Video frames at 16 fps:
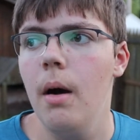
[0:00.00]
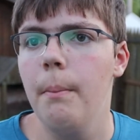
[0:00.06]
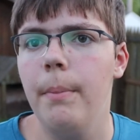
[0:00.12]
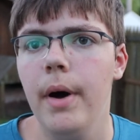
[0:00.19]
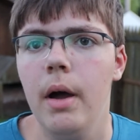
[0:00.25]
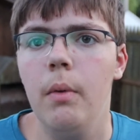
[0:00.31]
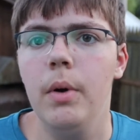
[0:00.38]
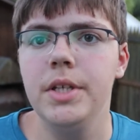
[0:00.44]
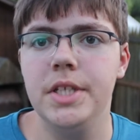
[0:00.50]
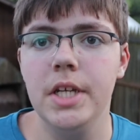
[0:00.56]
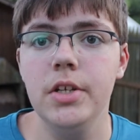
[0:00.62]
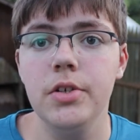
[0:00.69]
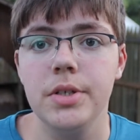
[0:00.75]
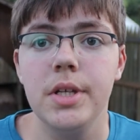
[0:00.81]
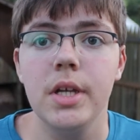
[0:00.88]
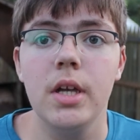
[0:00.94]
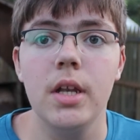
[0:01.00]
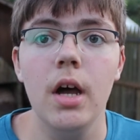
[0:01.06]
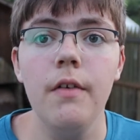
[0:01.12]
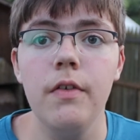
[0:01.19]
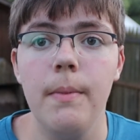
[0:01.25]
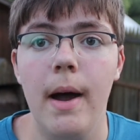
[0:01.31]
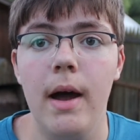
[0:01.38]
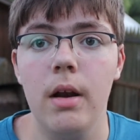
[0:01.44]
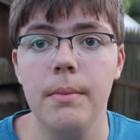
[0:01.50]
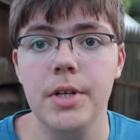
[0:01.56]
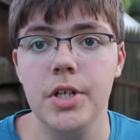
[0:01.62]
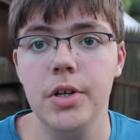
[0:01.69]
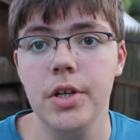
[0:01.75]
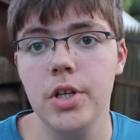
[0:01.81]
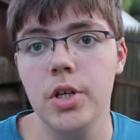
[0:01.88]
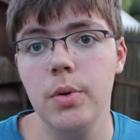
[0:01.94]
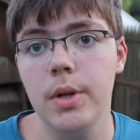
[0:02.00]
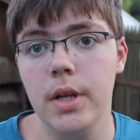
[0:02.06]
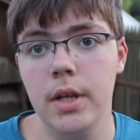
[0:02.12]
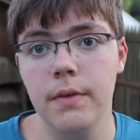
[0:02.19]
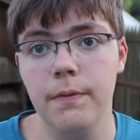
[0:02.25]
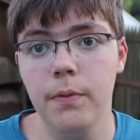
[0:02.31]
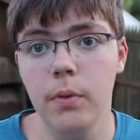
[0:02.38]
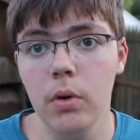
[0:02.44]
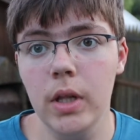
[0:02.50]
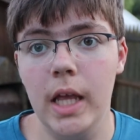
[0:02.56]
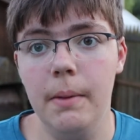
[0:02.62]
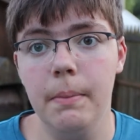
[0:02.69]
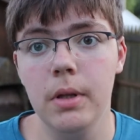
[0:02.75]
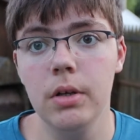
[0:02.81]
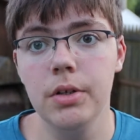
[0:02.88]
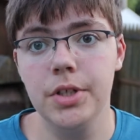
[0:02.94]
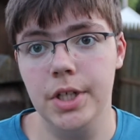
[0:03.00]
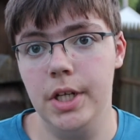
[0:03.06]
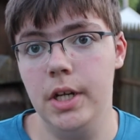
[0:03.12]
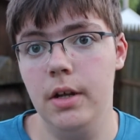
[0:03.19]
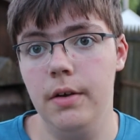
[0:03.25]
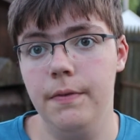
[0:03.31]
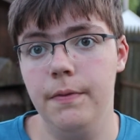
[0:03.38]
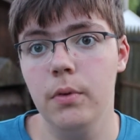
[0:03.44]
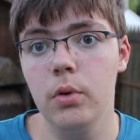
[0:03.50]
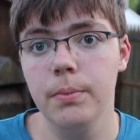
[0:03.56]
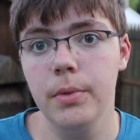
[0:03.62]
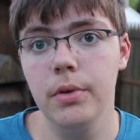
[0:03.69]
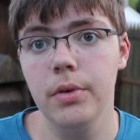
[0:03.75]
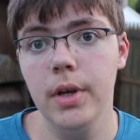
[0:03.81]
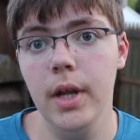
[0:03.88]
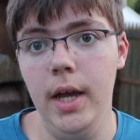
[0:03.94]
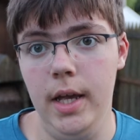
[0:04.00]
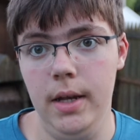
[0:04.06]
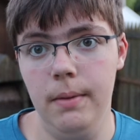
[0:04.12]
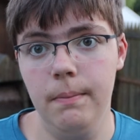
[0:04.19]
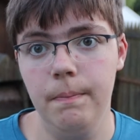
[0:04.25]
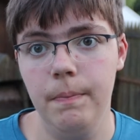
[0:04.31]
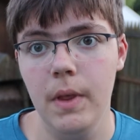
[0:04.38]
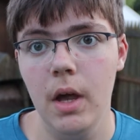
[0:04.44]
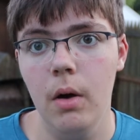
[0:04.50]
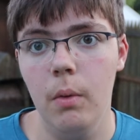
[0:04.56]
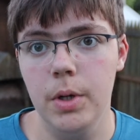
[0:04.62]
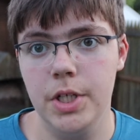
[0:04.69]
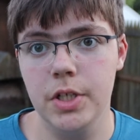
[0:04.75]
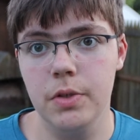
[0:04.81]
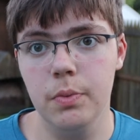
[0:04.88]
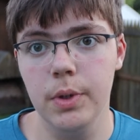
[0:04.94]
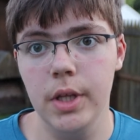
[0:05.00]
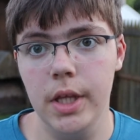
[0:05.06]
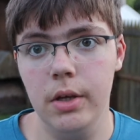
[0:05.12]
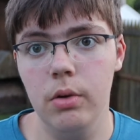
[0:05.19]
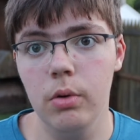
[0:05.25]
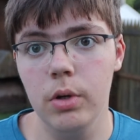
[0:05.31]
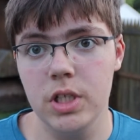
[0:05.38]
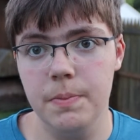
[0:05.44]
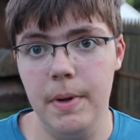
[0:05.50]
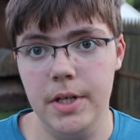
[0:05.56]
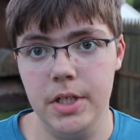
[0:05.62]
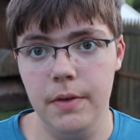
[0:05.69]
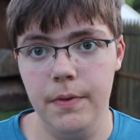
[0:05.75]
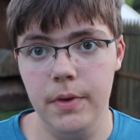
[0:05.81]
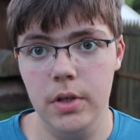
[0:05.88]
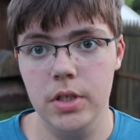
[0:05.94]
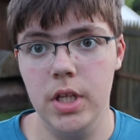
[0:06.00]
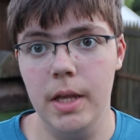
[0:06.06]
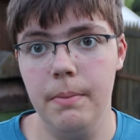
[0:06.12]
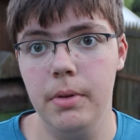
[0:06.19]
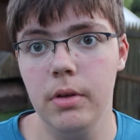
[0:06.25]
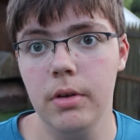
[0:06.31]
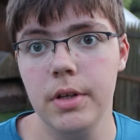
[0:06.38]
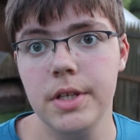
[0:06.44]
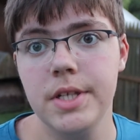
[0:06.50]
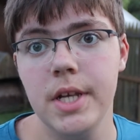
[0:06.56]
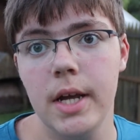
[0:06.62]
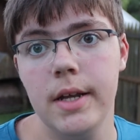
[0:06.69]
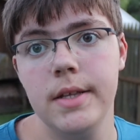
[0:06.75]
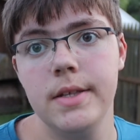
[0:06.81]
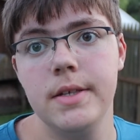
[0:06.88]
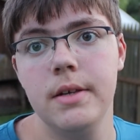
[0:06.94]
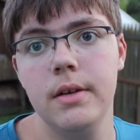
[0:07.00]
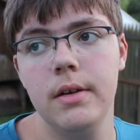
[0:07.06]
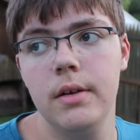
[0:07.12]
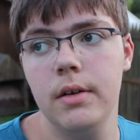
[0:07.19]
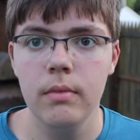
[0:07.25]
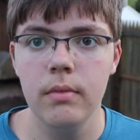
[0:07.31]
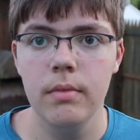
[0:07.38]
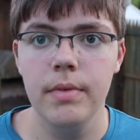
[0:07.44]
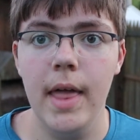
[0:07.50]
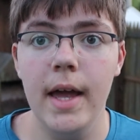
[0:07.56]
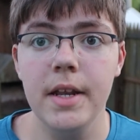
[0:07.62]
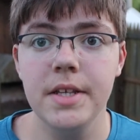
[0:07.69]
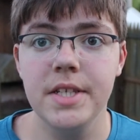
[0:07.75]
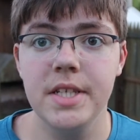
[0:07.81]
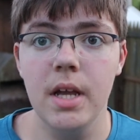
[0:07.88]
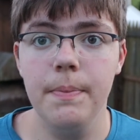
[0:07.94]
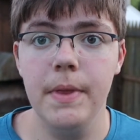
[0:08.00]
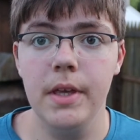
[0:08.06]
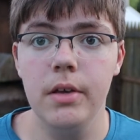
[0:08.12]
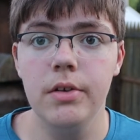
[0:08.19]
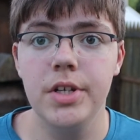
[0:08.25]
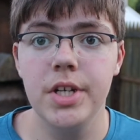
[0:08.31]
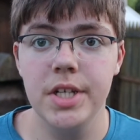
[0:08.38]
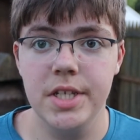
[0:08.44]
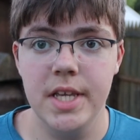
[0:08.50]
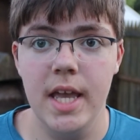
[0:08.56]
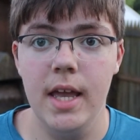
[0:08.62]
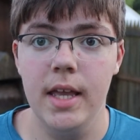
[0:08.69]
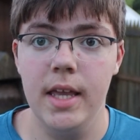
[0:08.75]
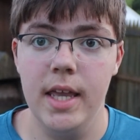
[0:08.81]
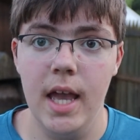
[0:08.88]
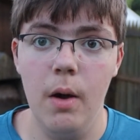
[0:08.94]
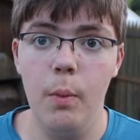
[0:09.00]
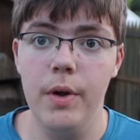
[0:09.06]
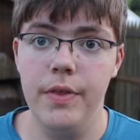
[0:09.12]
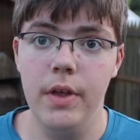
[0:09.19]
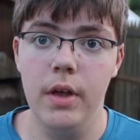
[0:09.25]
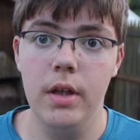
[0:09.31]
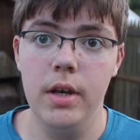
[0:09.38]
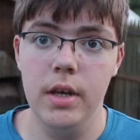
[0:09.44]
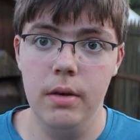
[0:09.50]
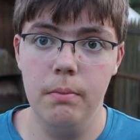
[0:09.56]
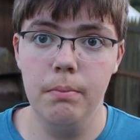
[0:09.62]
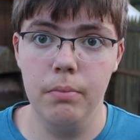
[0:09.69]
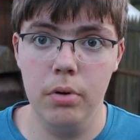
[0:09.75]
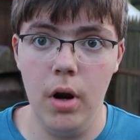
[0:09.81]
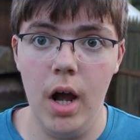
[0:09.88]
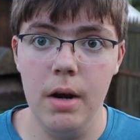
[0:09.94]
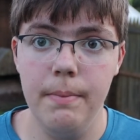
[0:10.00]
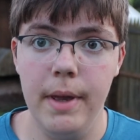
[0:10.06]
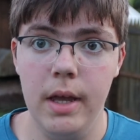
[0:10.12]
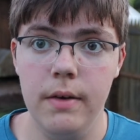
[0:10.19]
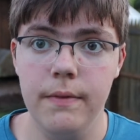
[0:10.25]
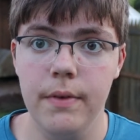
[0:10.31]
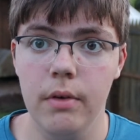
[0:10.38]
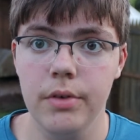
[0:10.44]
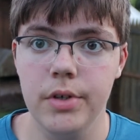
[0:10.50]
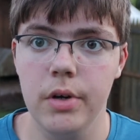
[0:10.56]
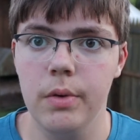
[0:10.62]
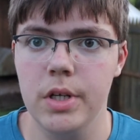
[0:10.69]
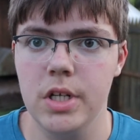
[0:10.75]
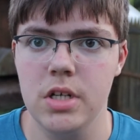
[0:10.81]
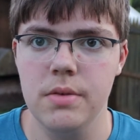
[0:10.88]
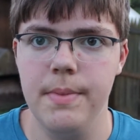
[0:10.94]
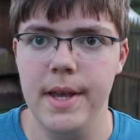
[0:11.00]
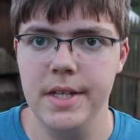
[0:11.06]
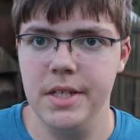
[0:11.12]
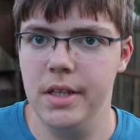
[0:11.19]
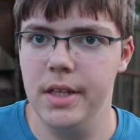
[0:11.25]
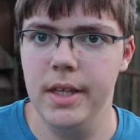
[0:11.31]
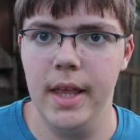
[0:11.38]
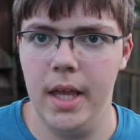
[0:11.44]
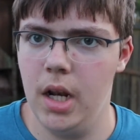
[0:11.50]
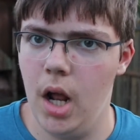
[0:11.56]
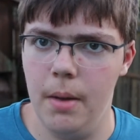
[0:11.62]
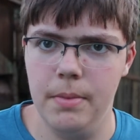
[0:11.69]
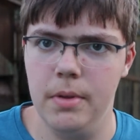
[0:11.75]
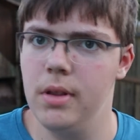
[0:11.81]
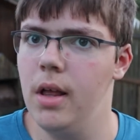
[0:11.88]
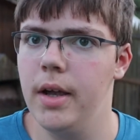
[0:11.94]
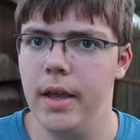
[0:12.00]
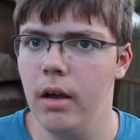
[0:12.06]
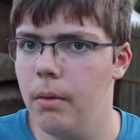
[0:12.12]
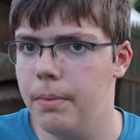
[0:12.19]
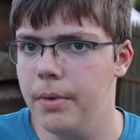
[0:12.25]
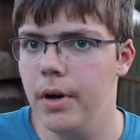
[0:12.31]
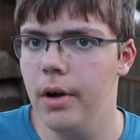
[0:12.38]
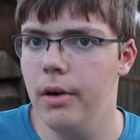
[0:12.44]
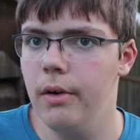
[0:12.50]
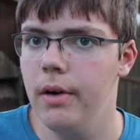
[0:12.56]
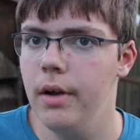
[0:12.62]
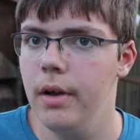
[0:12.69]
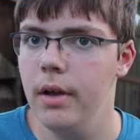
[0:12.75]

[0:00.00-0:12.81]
But what's interesting enough about them is you can do it in full light pollution in a full moon night, which is really cool, especially for those light polluted sites. That is something you just can't get with a broadband filter, which is basically like an Optolong L Pro.